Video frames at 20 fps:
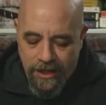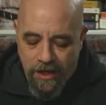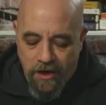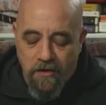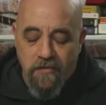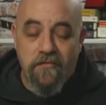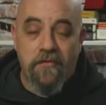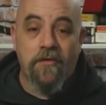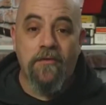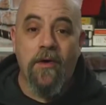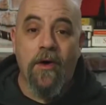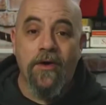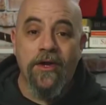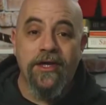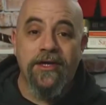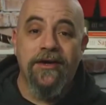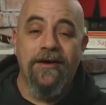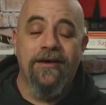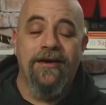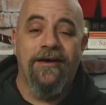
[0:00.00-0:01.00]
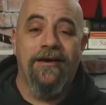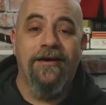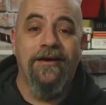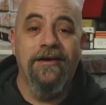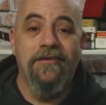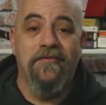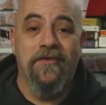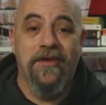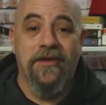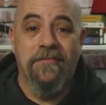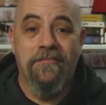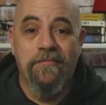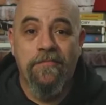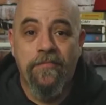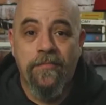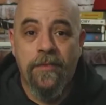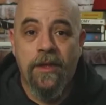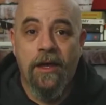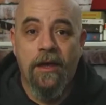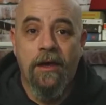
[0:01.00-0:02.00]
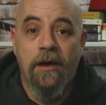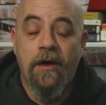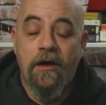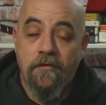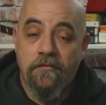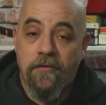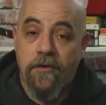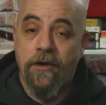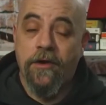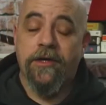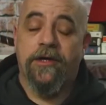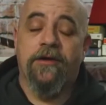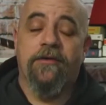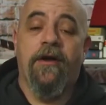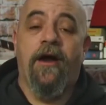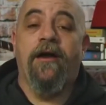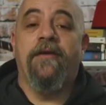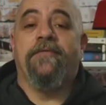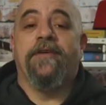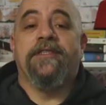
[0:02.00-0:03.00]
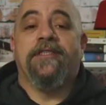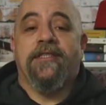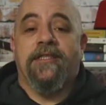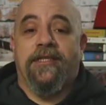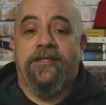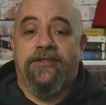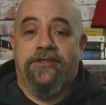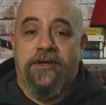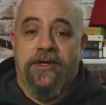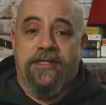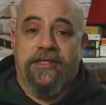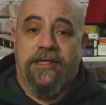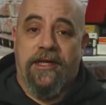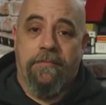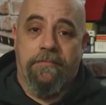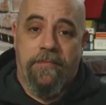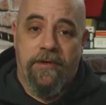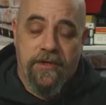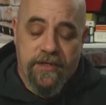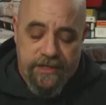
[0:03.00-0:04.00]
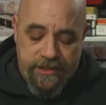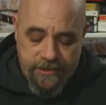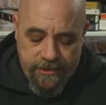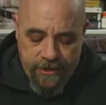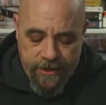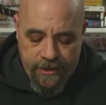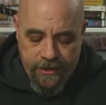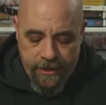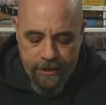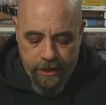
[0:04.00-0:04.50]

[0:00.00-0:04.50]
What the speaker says: Veronica Ivy. Veronica Ivy's an interesting person,